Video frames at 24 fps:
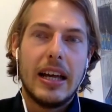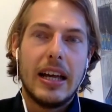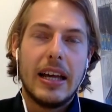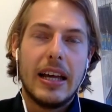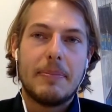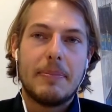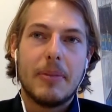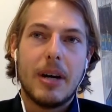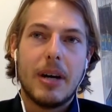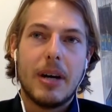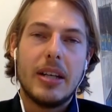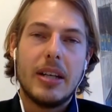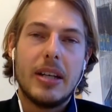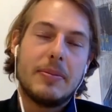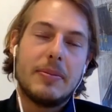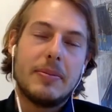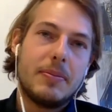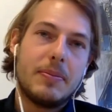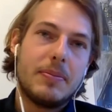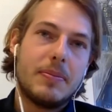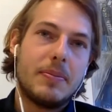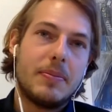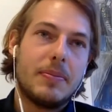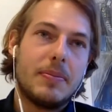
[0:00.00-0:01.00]
It might
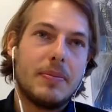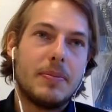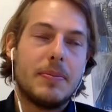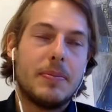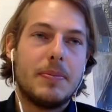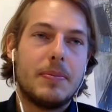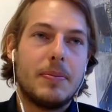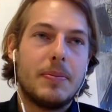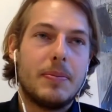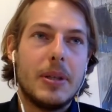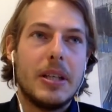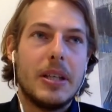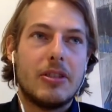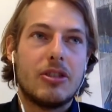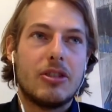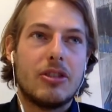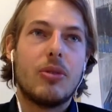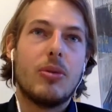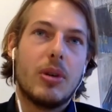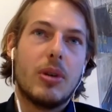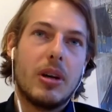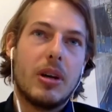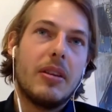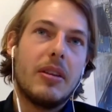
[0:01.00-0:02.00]
be,
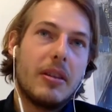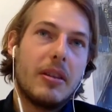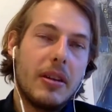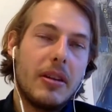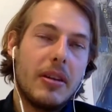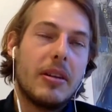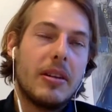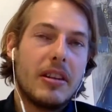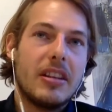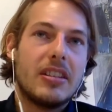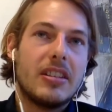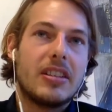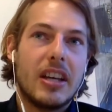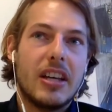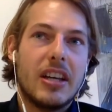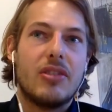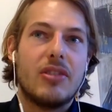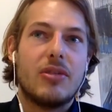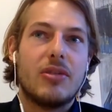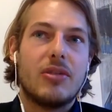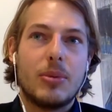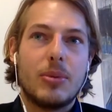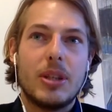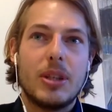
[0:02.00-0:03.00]
so in this
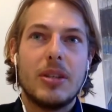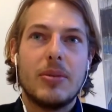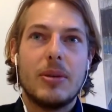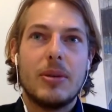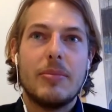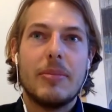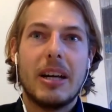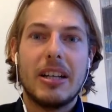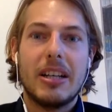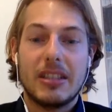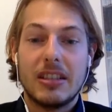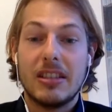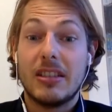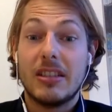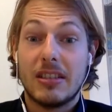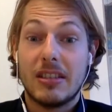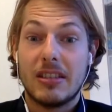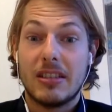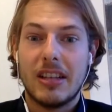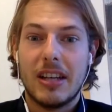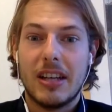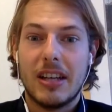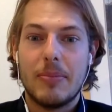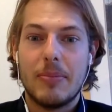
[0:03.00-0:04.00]
case we imagine it's
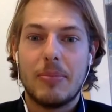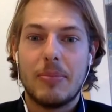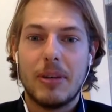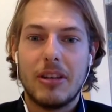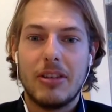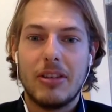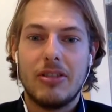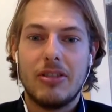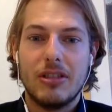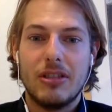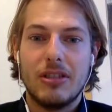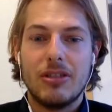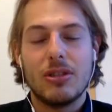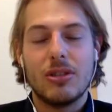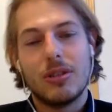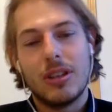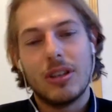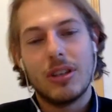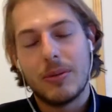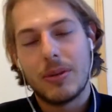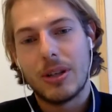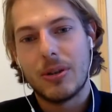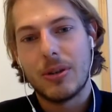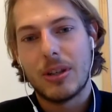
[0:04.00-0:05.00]
the same patient, so
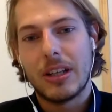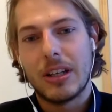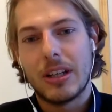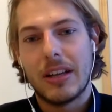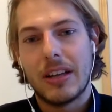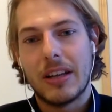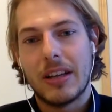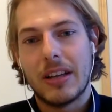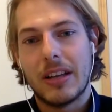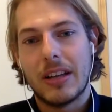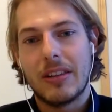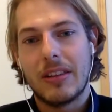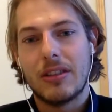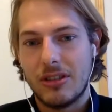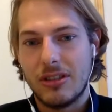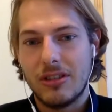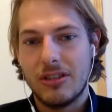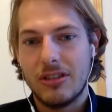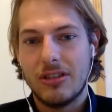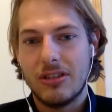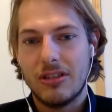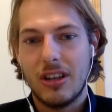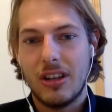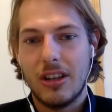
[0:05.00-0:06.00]
now we're looking at the
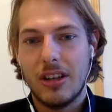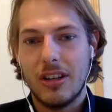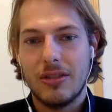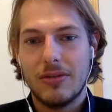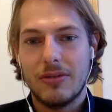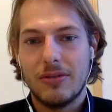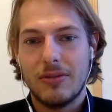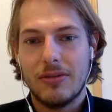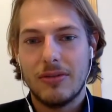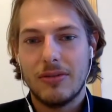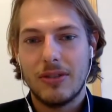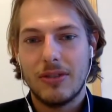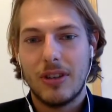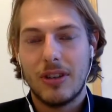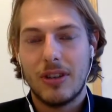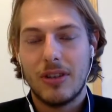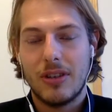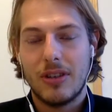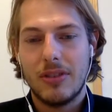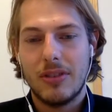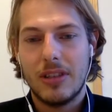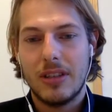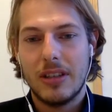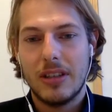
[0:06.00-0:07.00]
surgeon side
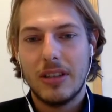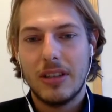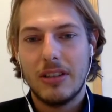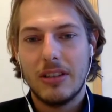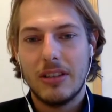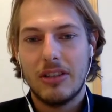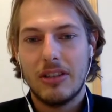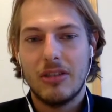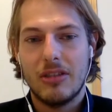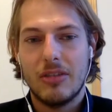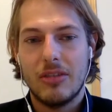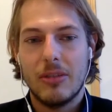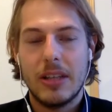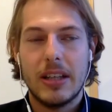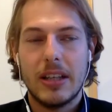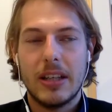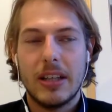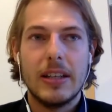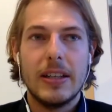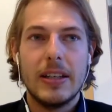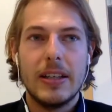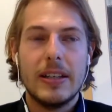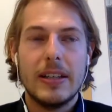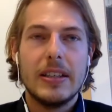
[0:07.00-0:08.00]
of the decision
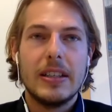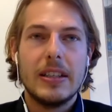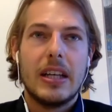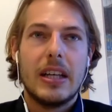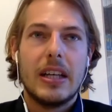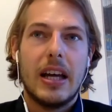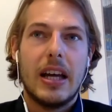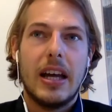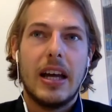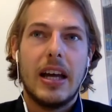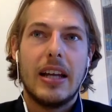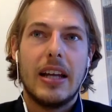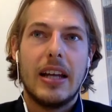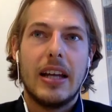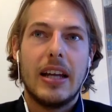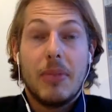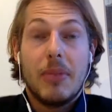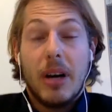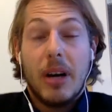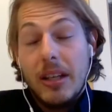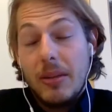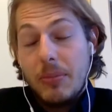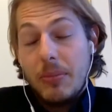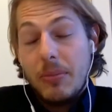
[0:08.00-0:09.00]
making, and it
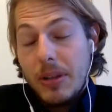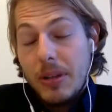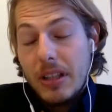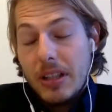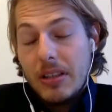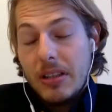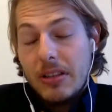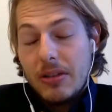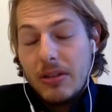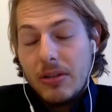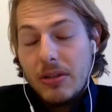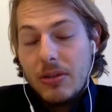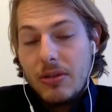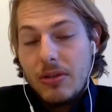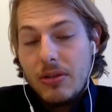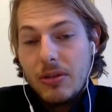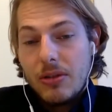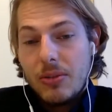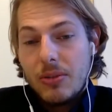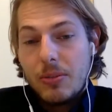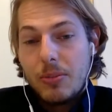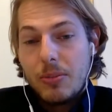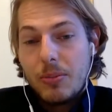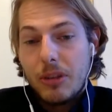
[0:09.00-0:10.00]
might be due
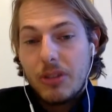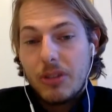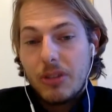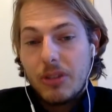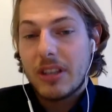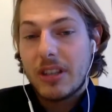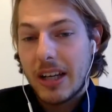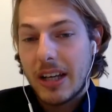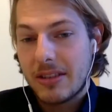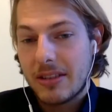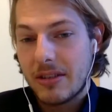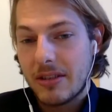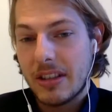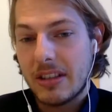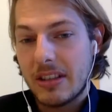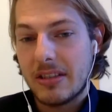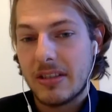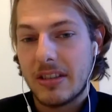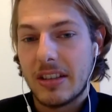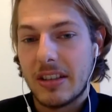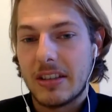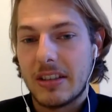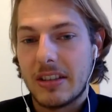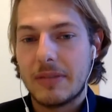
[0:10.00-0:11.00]
to personal
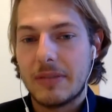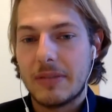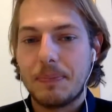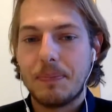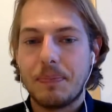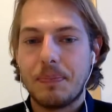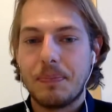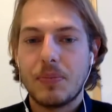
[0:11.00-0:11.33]
characteristics.